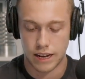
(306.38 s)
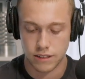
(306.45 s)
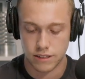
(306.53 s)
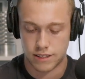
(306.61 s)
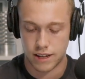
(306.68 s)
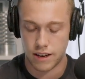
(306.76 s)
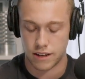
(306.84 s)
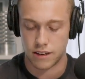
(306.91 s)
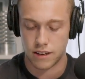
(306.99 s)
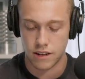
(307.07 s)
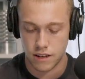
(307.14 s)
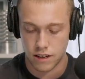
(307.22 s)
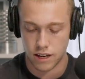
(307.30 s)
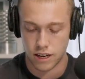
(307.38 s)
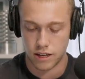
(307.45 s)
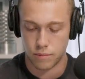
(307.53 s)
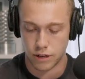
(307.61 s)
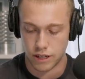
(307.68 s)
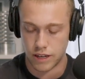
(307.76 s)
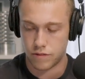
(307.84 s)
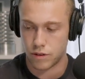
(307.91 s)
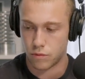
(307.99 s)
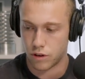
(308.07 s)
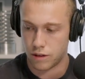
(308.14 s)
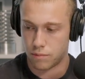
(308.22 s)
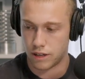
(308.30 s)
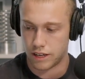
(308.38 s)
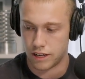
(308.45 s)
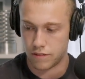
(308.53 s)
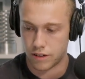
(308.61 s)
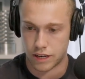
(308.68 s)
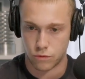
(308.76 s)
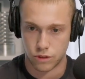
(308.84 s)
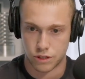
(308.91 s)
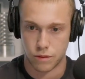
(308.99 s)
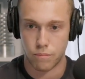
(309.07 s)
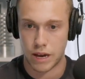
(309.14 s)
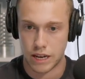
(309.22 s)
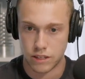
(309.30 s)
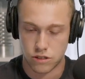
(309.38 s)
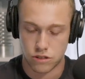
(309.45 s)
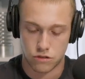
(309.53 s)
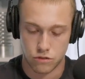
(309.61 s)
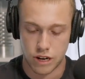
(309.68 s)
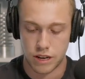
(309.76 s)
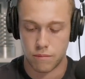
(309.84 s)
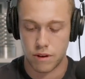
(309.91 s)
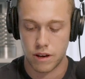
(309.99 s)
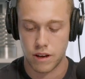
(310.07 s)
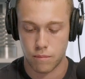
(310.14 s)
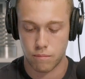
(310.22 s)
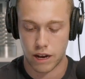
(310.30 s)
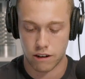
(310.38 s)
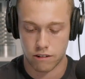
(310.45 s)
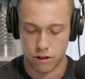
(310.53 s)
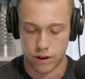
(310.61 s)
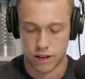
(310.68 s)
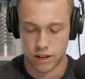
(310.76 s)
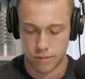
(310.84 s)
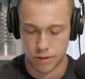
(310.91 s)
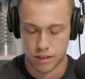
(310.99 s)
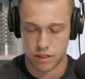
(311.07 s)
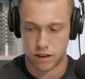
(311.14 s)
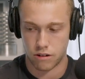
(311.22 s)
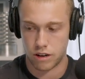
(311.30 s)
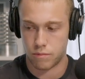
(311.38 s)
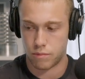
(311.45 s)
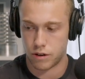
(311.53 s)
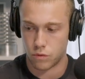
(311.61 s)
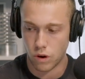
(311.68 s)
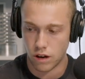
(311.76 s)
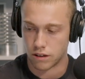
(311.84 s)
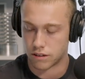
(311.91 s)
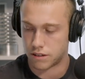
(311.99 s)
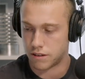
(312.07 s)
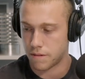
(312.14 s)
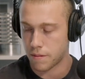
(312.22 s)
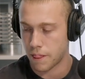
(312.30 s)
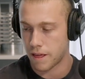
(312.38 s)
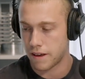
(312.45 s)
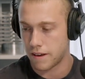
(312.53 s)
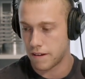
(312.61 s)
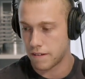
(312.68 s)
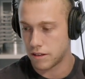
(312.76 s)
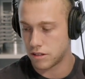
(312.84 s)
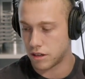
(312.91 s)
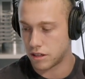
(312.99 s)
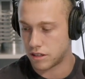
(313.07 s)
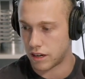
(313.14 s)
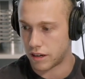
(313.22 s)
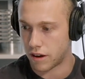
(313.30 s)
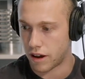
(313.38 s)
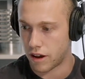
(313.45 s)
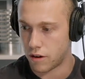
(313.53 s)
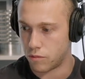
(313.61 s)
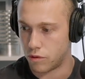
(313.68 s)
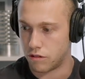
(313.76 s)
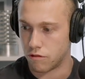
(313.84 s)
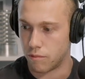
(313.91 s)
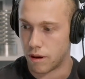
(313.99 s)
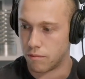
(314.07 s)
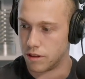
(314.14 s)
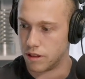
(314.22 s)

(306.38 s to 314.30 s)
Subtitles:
steady and he believed in what he believed, and it was a mainstream macroeconomic theory, but it worked. So I hope we remember